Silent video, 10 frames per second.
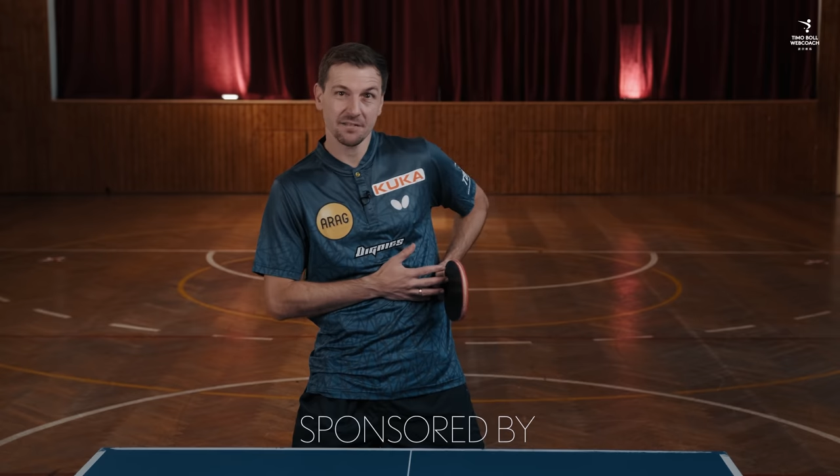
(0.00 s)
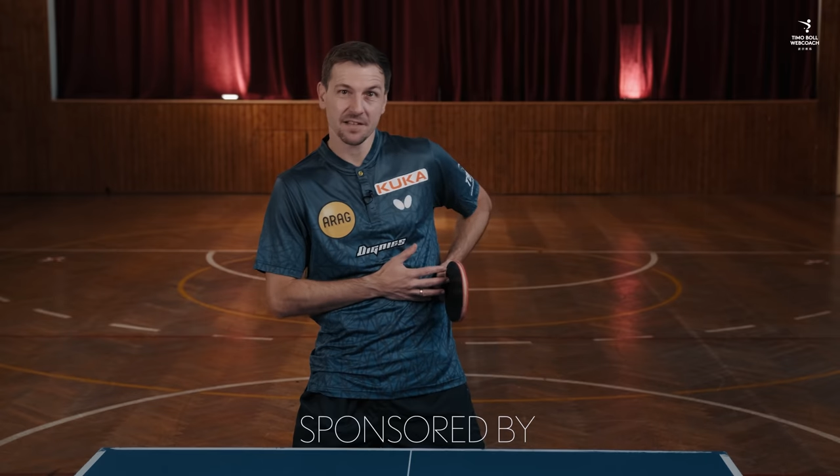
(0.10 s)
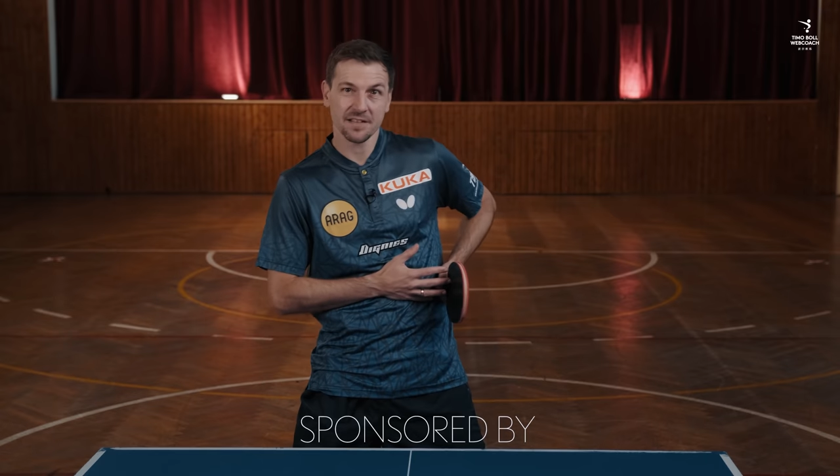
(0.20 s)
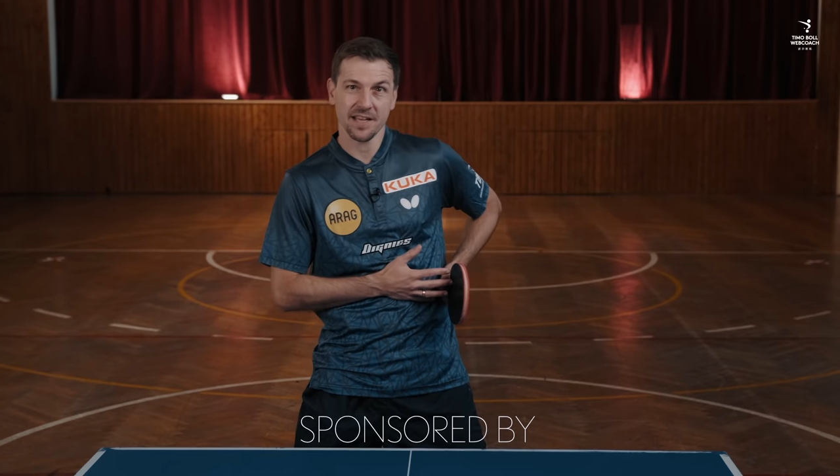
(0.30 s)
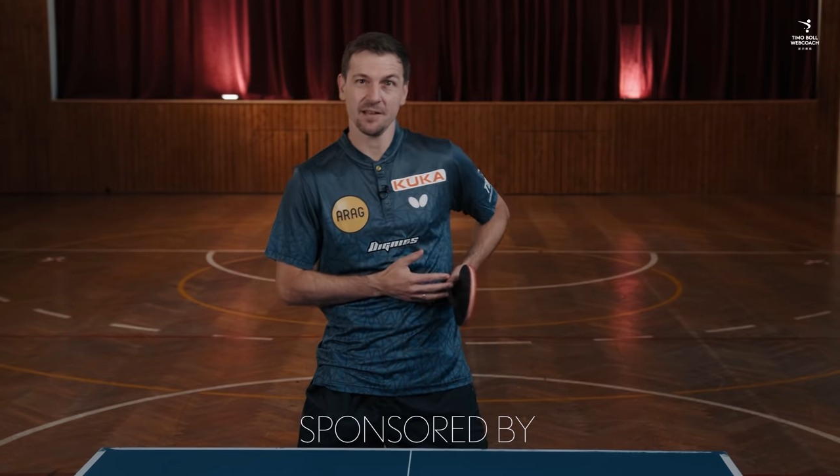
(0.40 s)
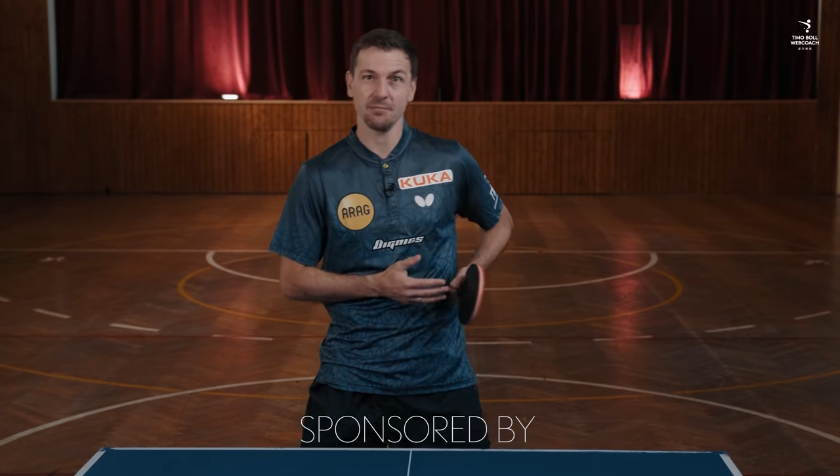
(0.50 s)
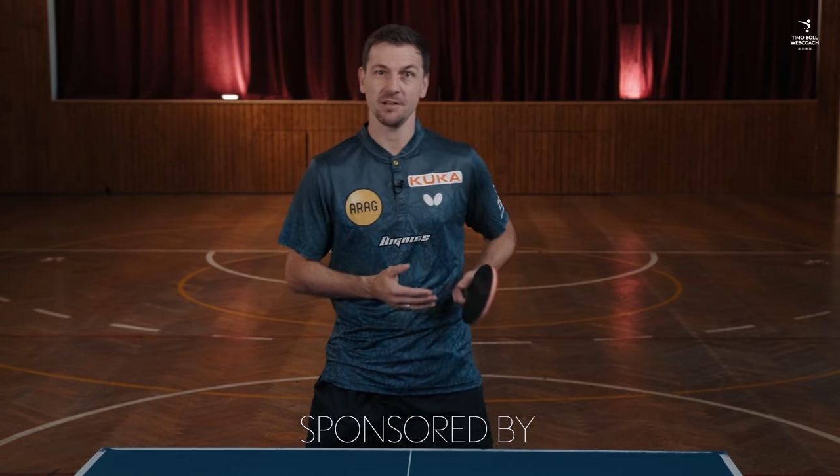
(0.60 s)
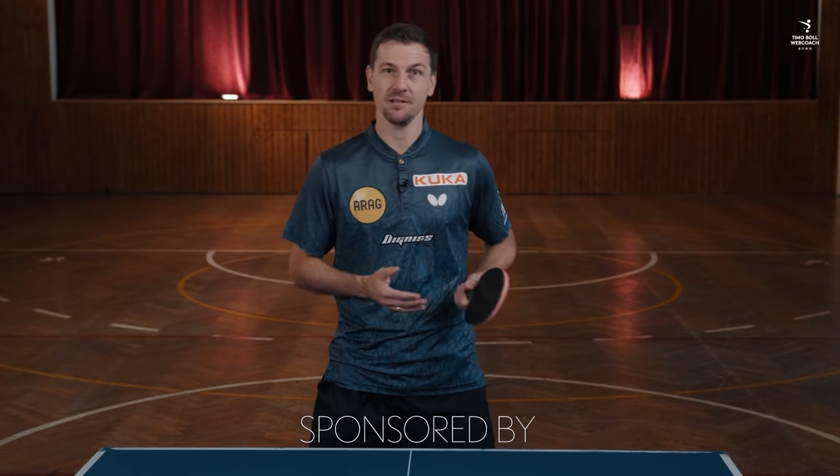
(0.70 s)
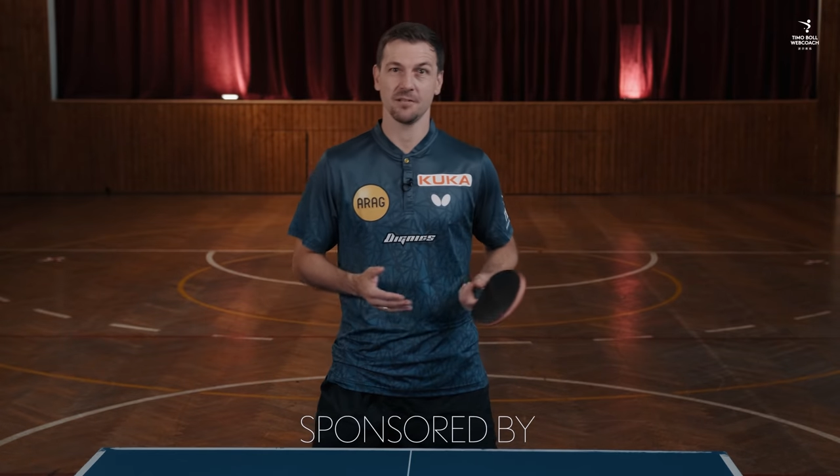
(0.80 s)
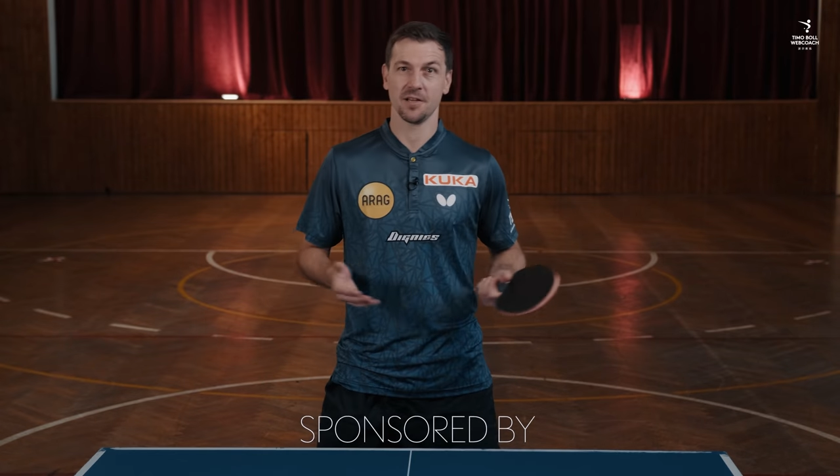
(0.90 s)
of the
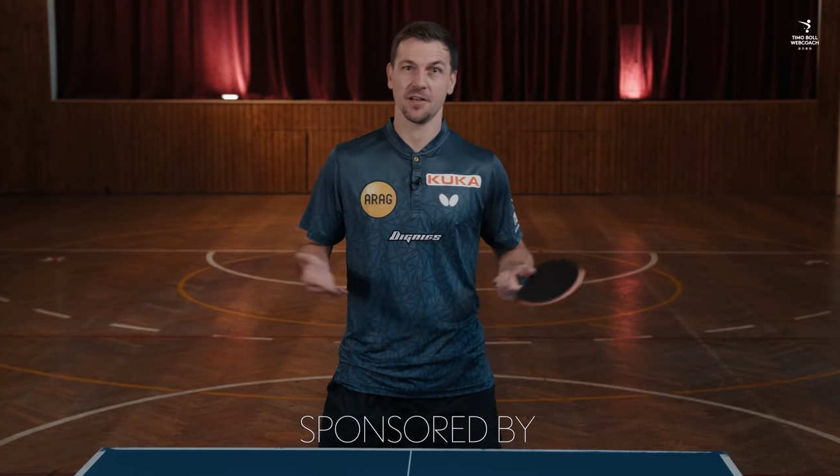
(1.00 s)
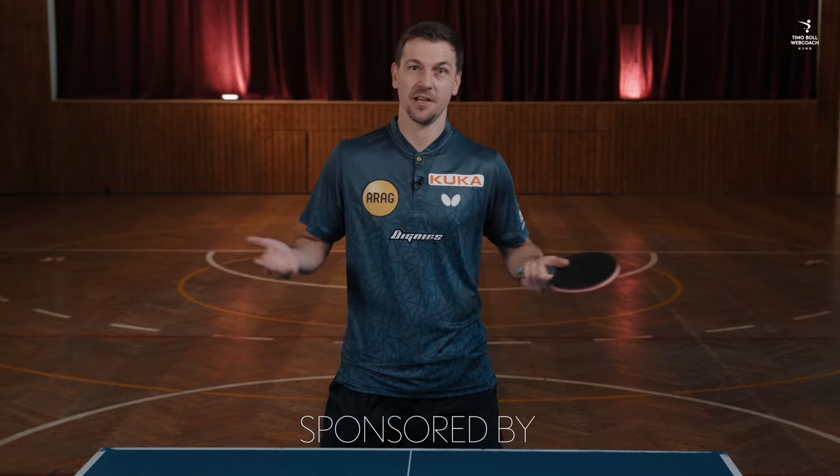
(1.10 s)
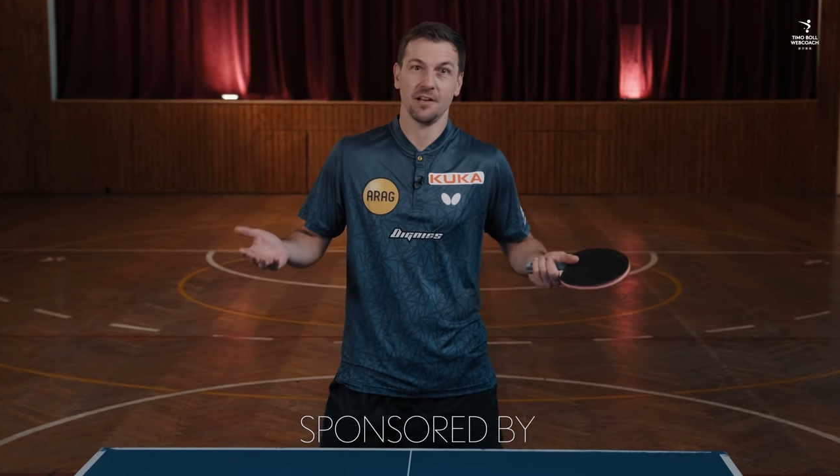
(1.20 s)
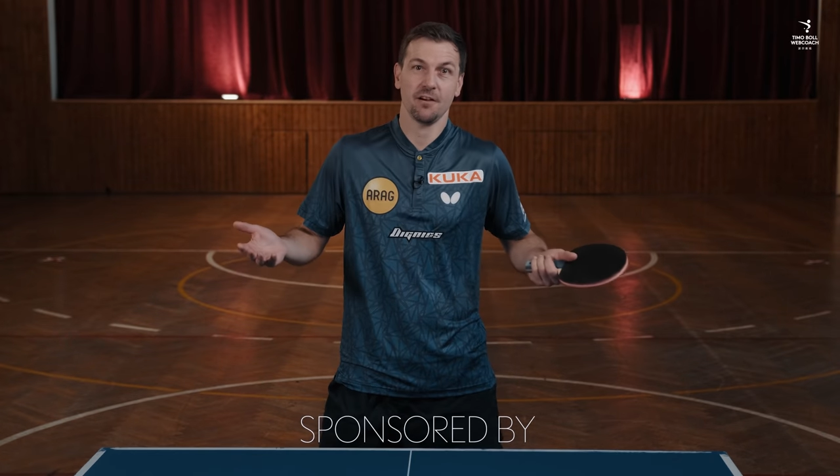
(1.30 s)
table and